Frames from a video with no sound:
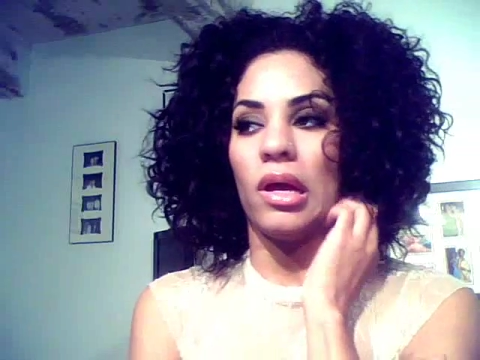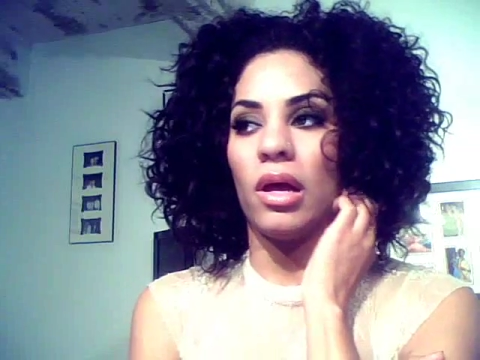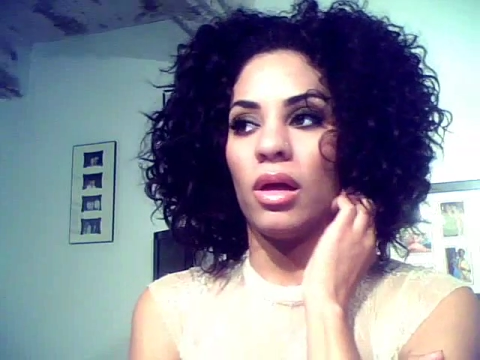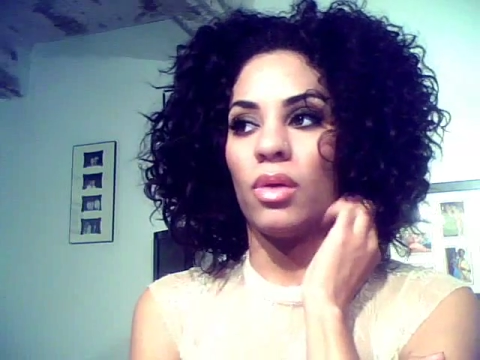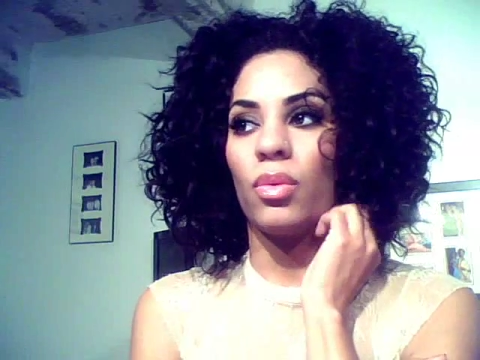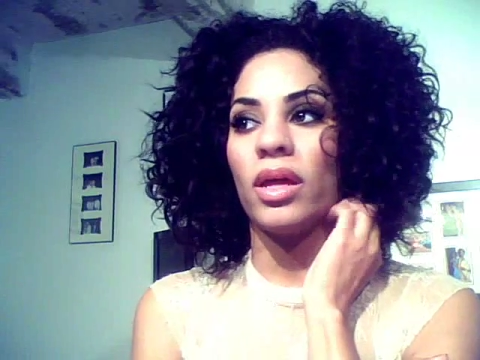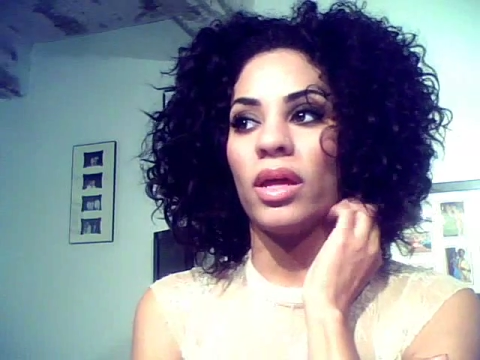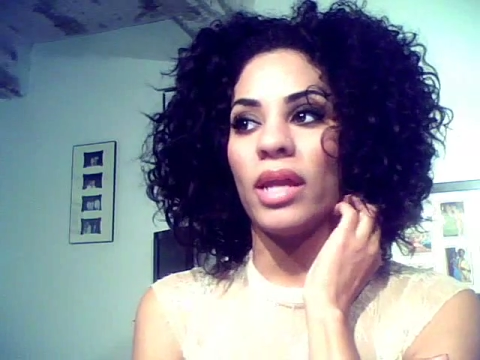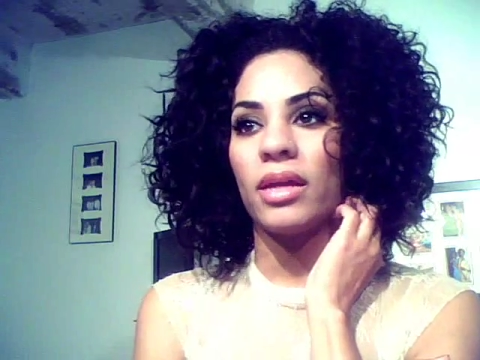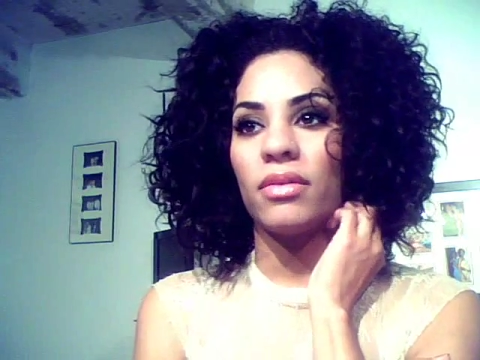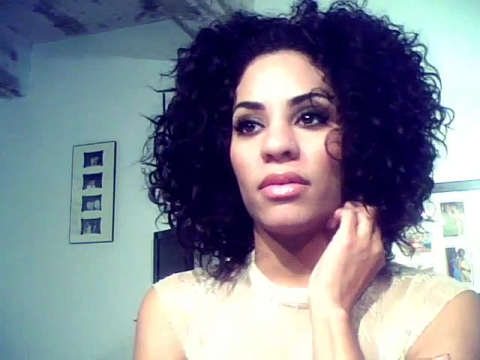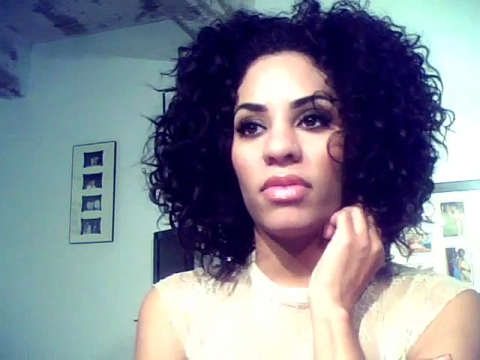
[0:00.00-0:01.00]
ran
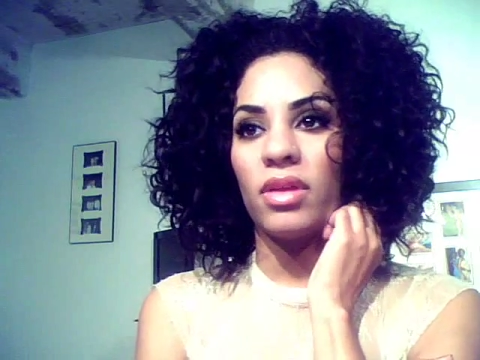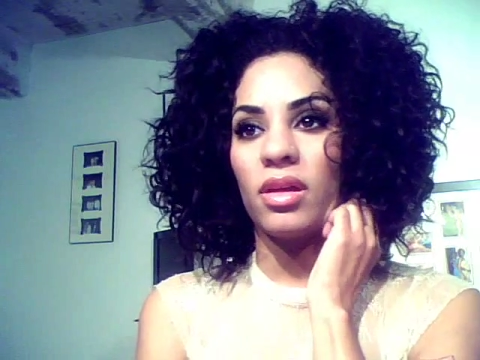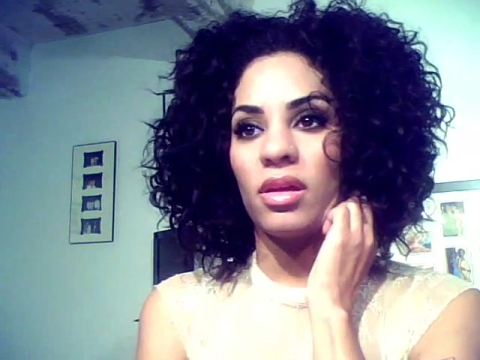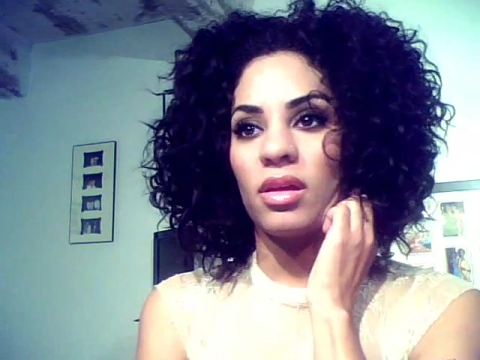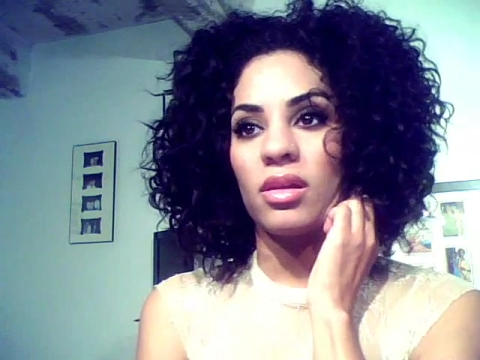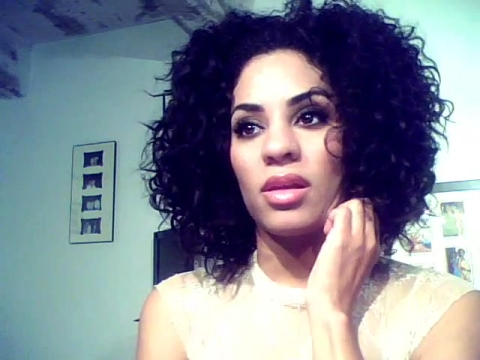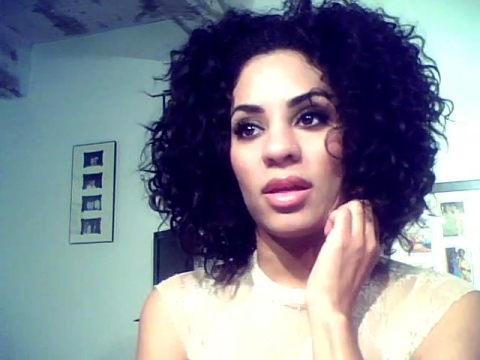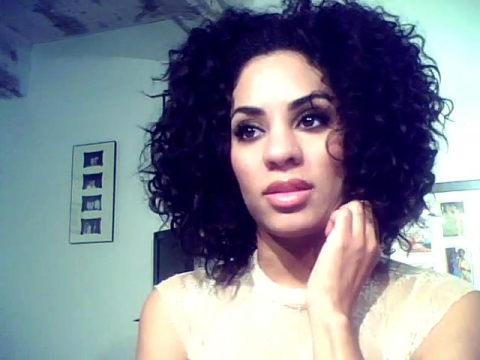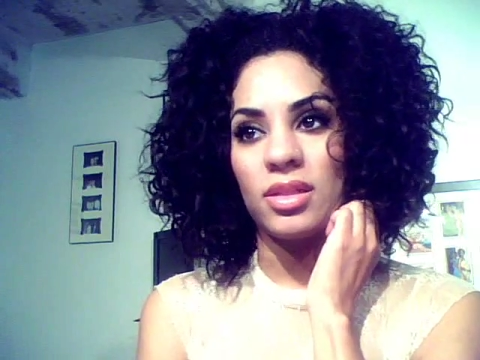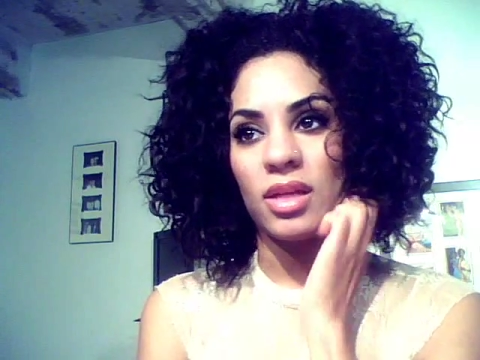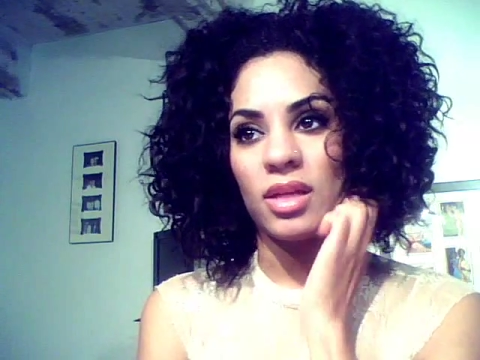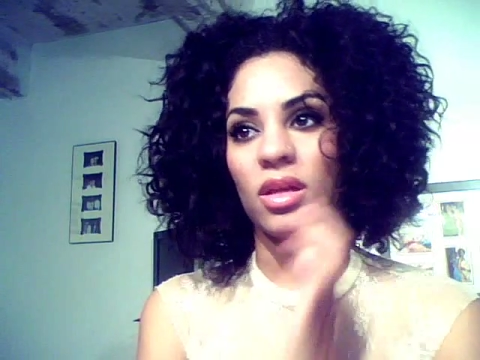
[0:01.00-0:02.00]
out of the Not
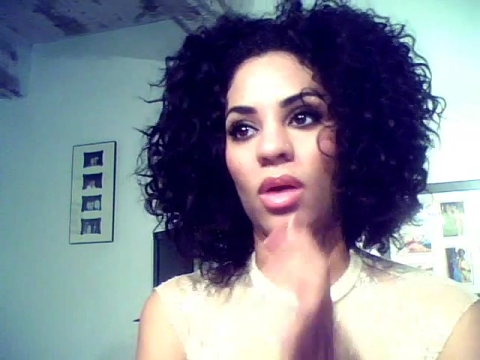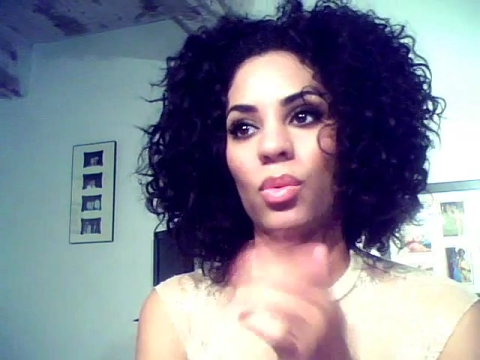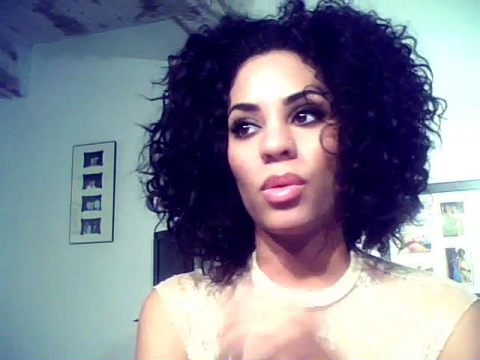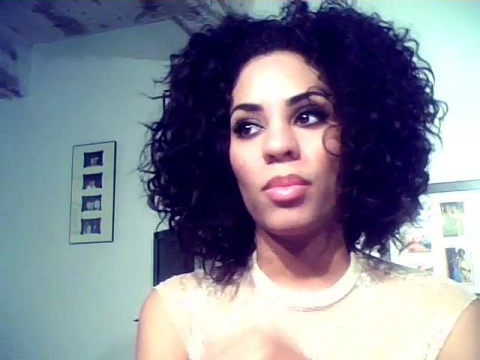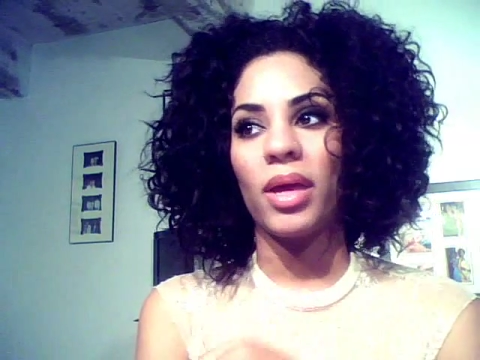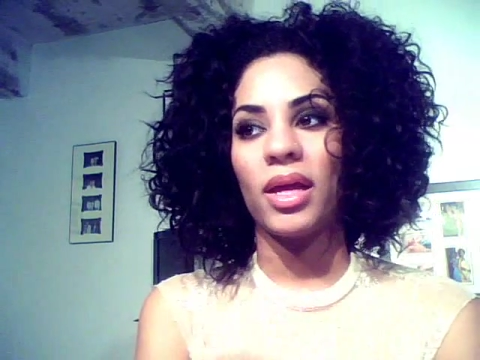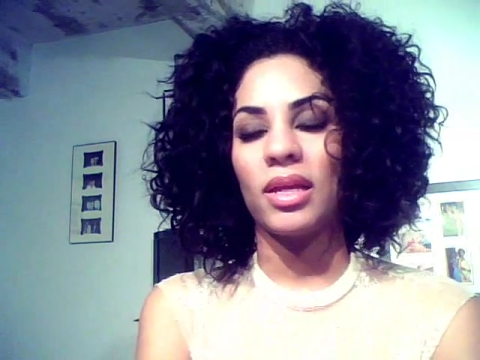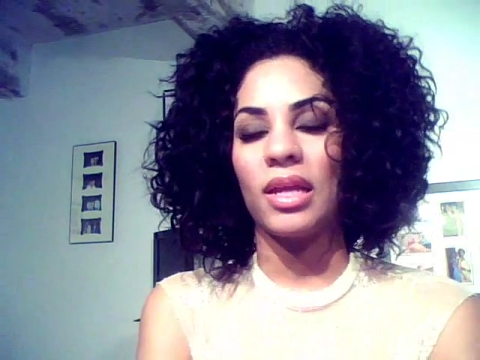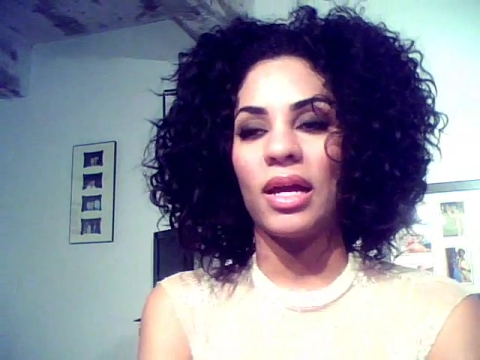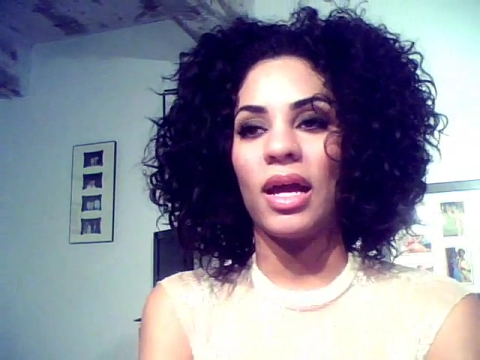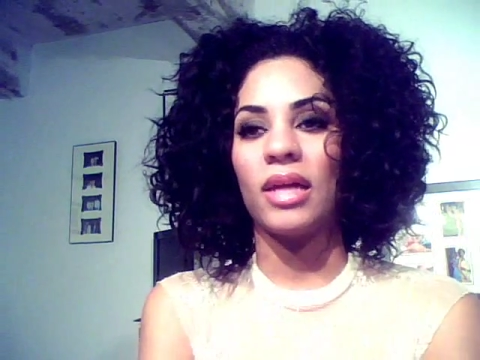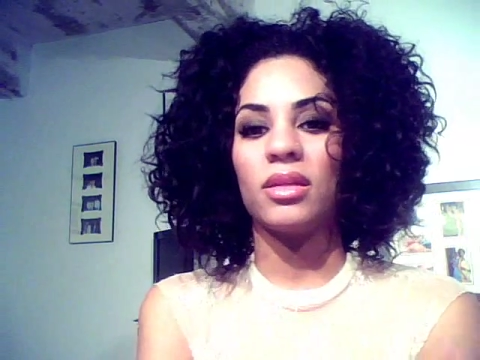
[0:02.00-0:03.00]
Today, so I went back and
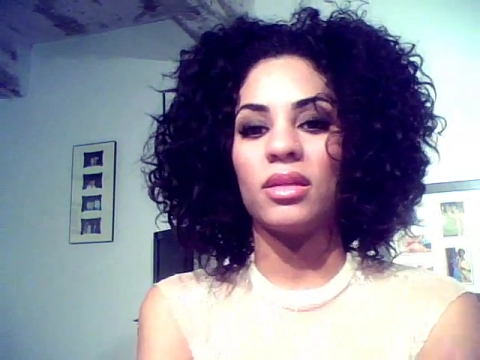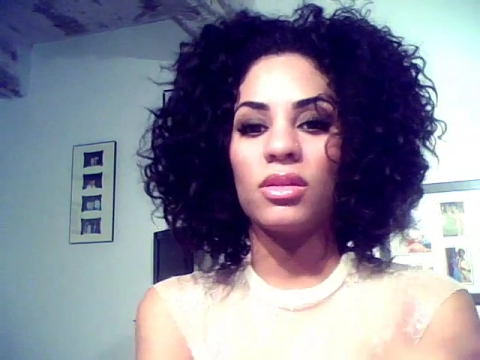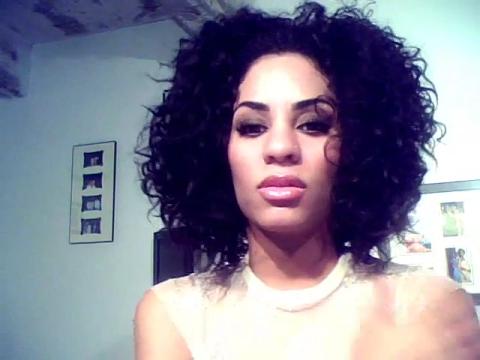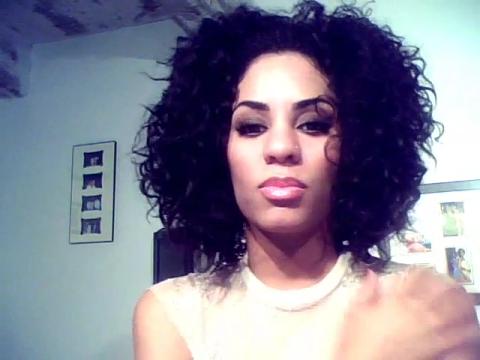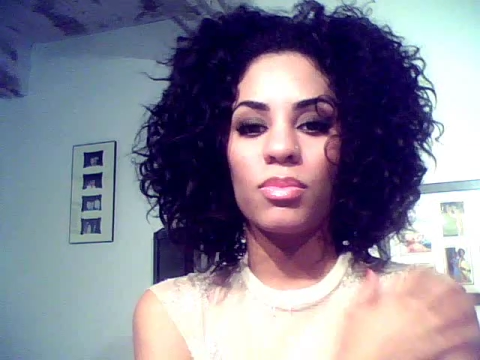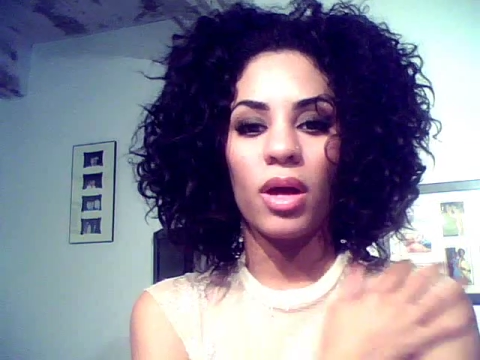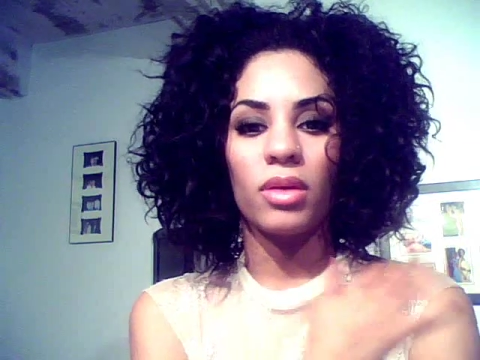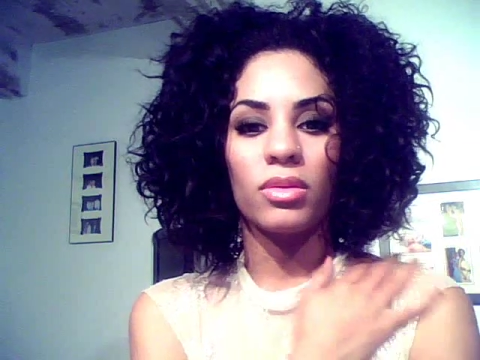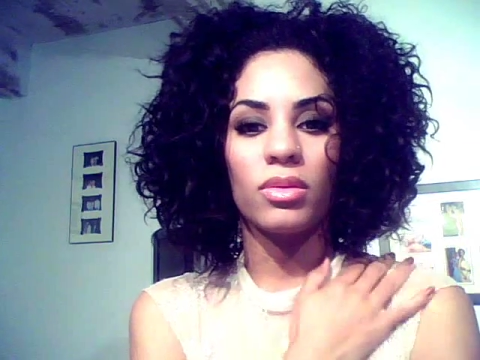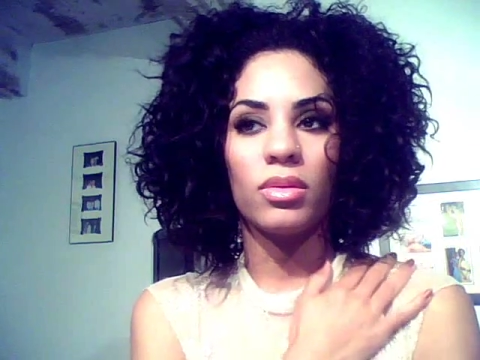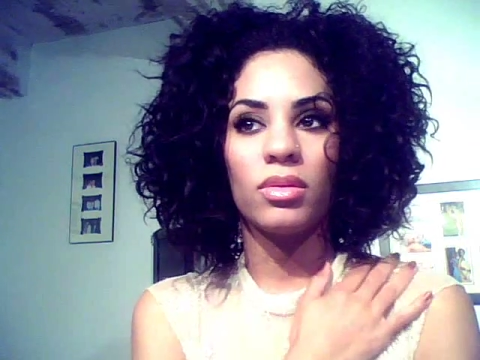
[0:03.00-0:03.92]
I got another bottle